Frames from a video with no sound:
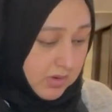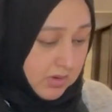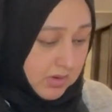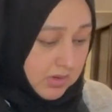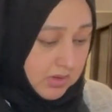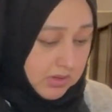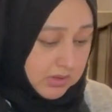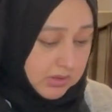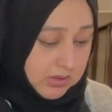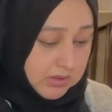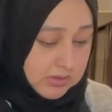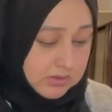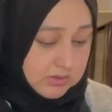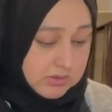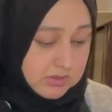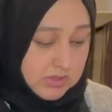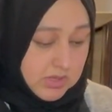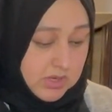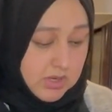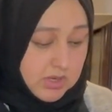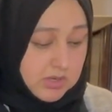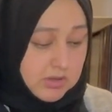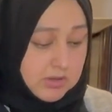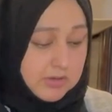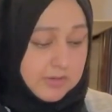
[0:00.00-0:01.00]
You can
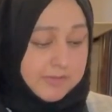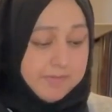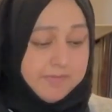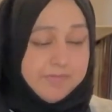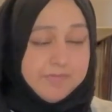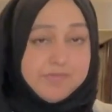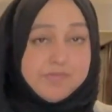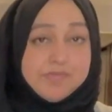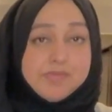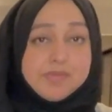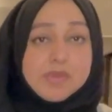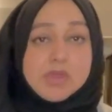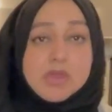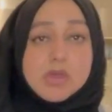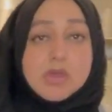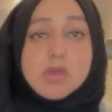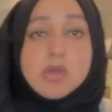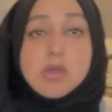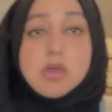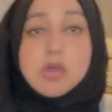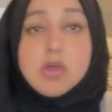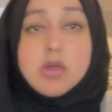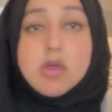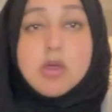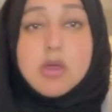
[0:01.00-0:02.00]
tell.
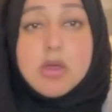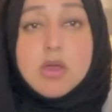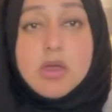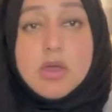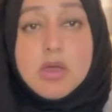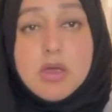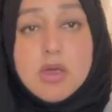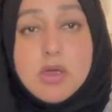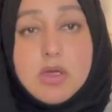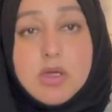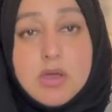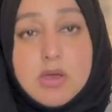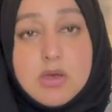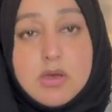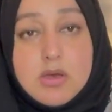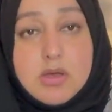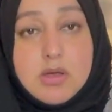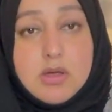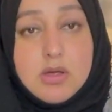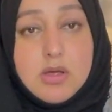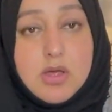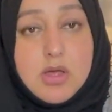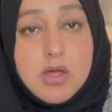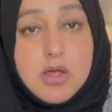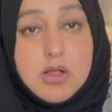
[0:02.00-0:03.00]
And
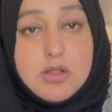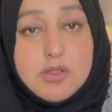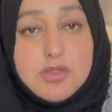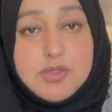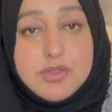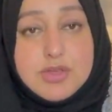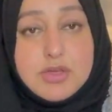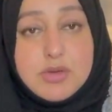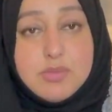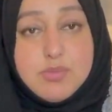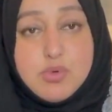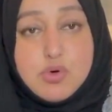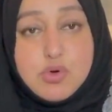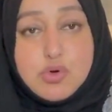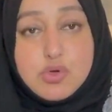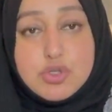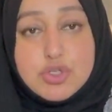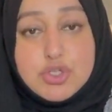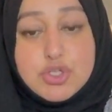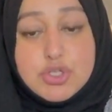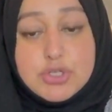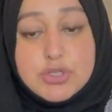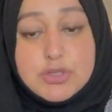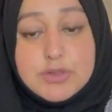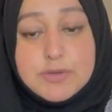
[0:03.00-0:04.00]
healthy
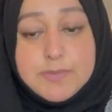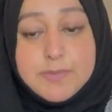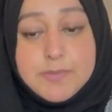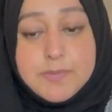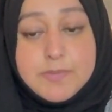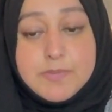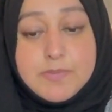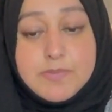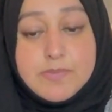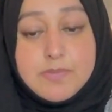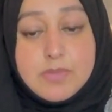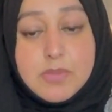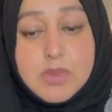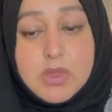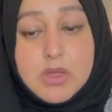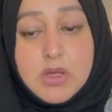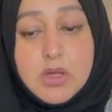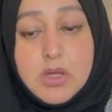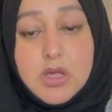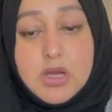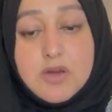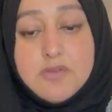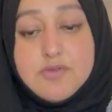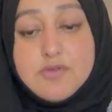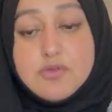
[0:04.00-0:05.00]
portion.
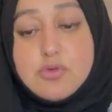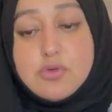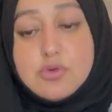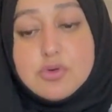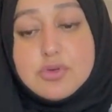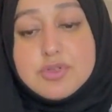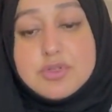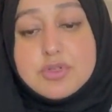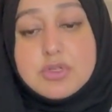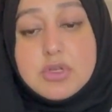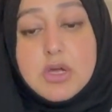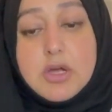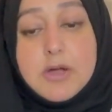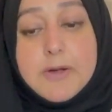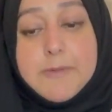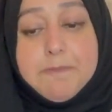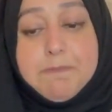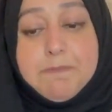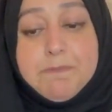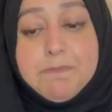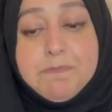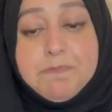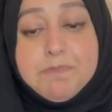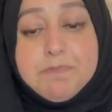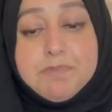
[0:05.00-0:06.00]
And of course,
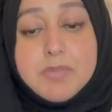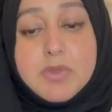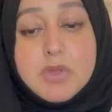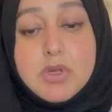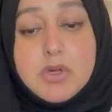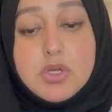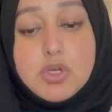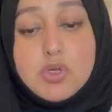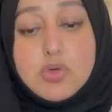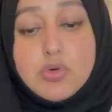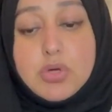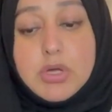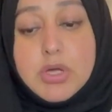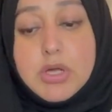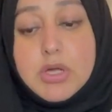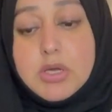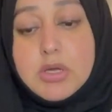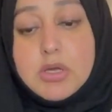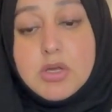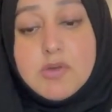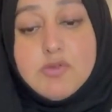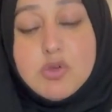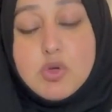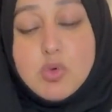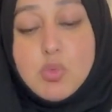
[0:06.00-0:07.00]
you can,
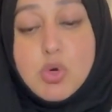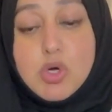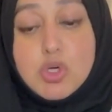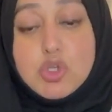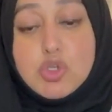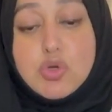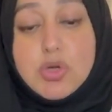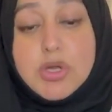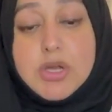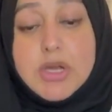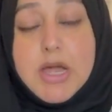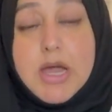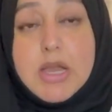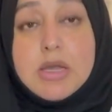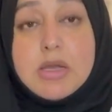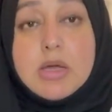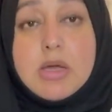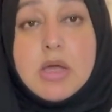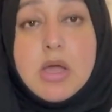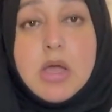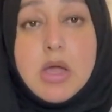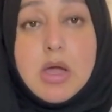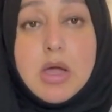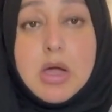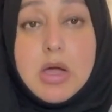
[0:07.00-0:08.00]
if you want, you can add
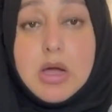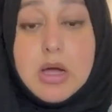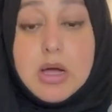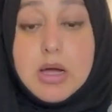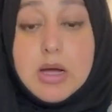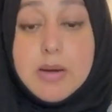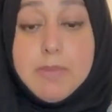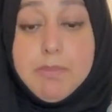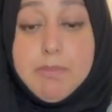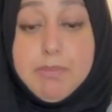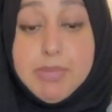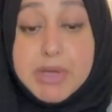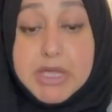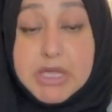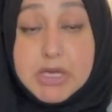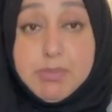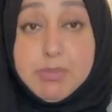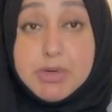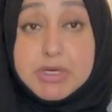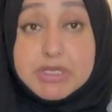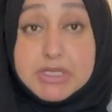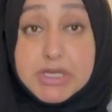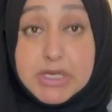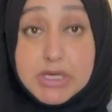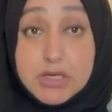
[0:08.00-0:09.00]
baked
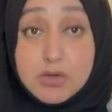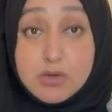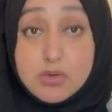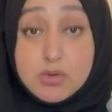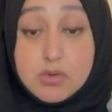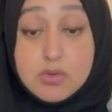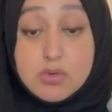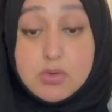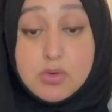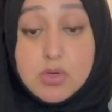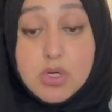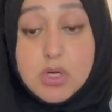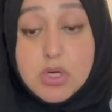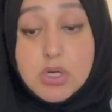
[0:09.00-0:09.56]
potato.